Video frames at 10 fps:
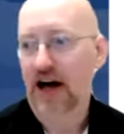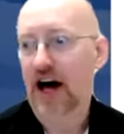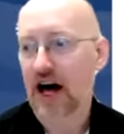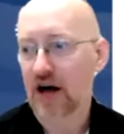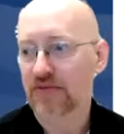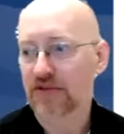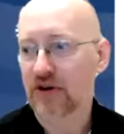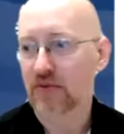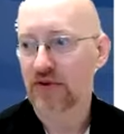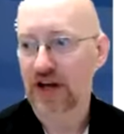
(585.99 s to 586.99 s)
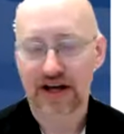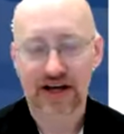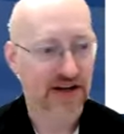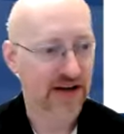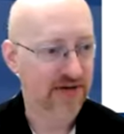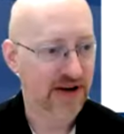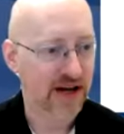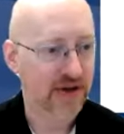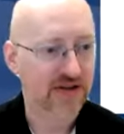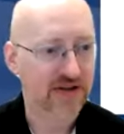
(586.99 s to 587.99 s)
If
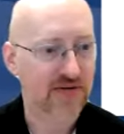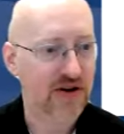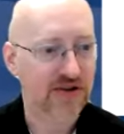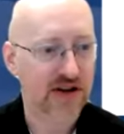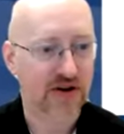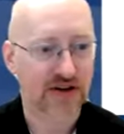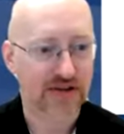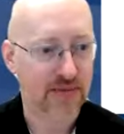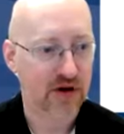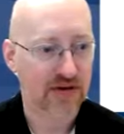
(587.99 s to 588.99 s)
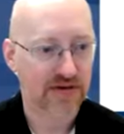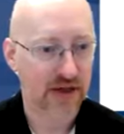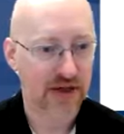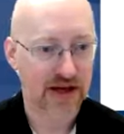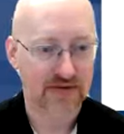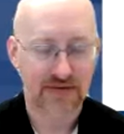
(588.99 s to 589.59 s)
anything is confusing or I skip over anything,